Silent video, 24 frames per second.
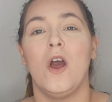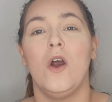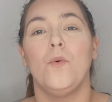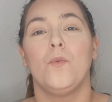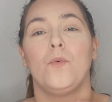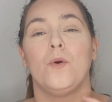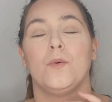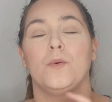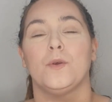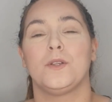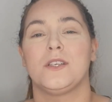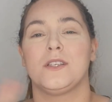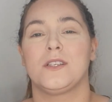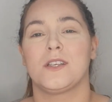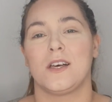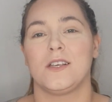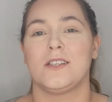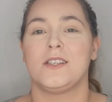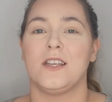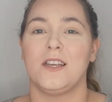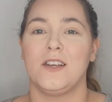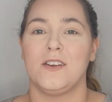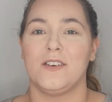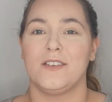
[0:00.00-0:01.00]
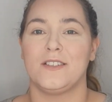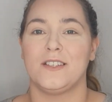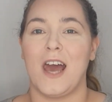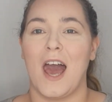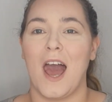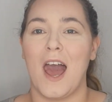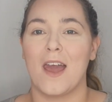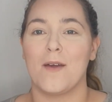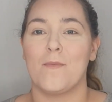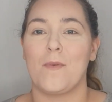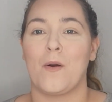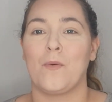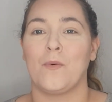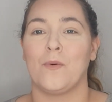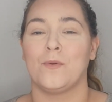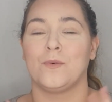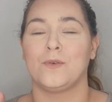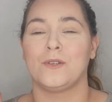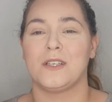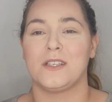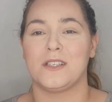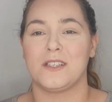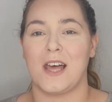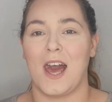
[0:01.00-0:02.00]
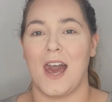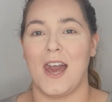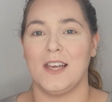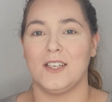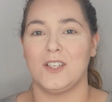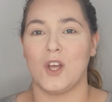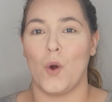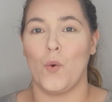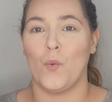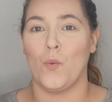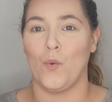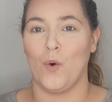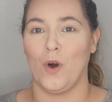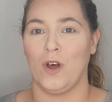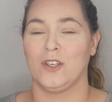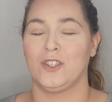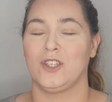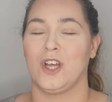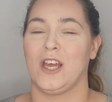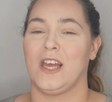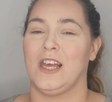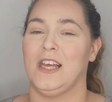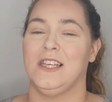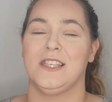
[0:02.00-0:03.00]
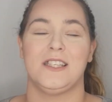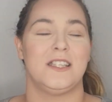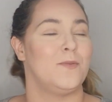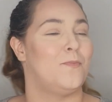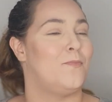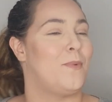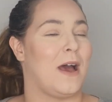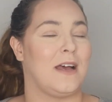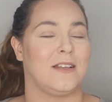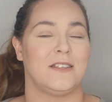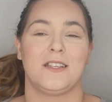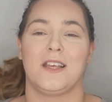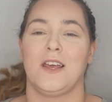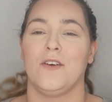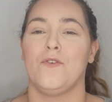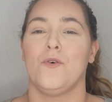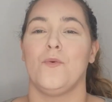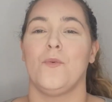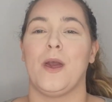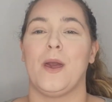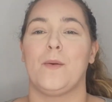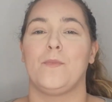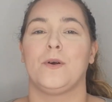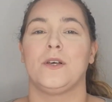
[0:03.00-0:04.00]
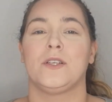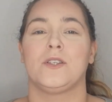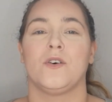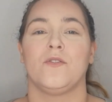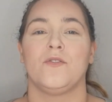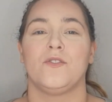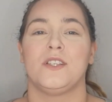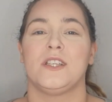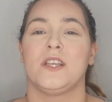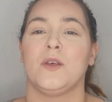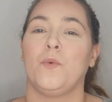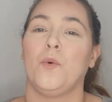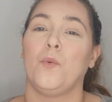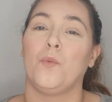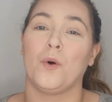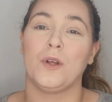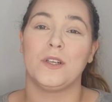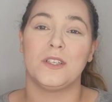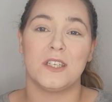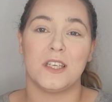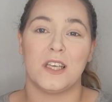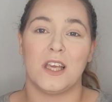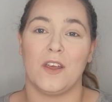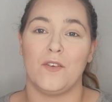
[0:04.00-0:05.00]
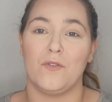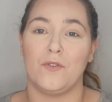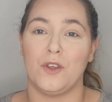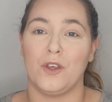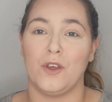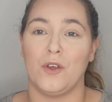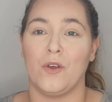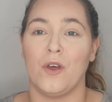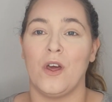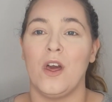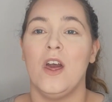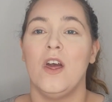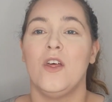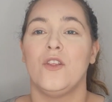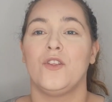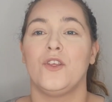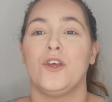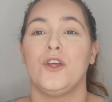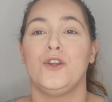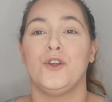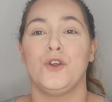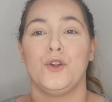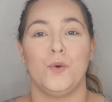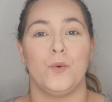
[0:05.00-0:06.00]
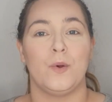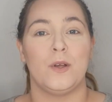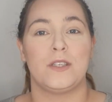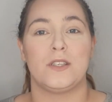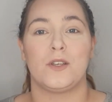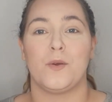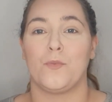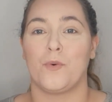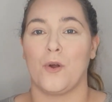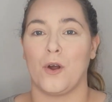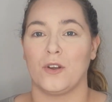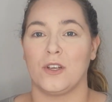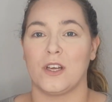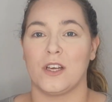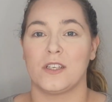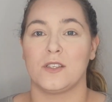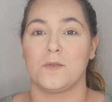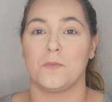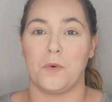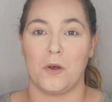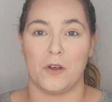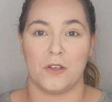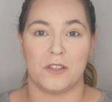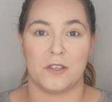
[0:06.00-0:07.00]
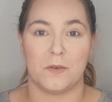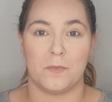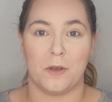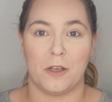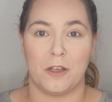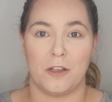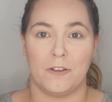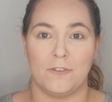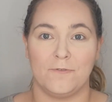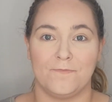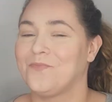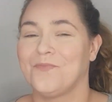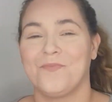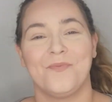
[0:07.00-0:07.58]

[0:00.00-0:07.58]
We will discuss it near time and we will decide what is the best giveaway, because obviously we want to give you the newest products possible.